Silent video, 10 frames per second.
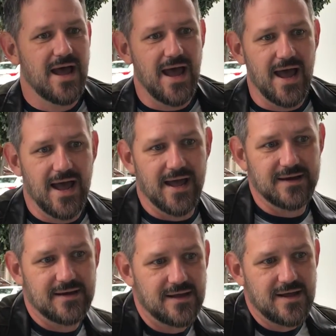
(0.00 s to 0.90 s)

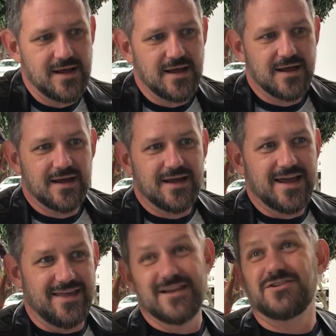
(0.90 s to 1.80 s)
And
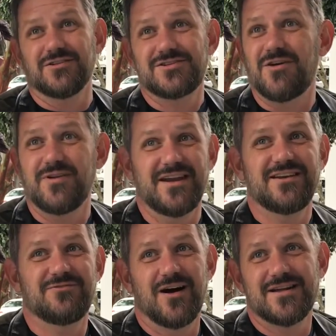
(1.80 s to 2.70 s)
he then told us all we
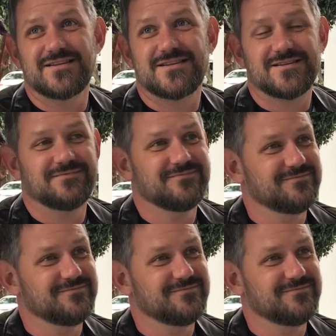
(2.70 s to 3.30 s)
needed was